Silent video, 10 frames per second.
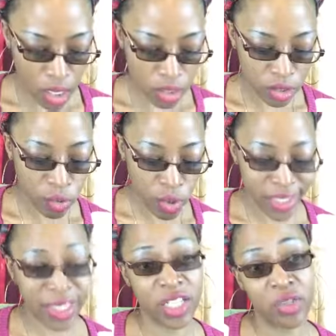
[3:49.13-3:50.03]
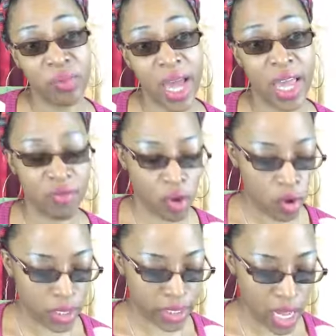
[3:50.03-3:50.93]
the ones that you might have a
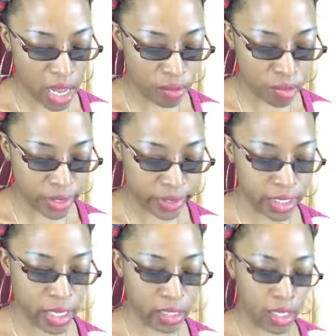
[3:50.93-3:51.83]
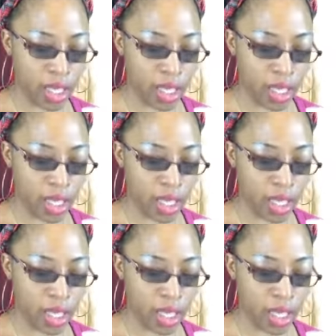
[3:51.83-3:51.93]
hard time reselling.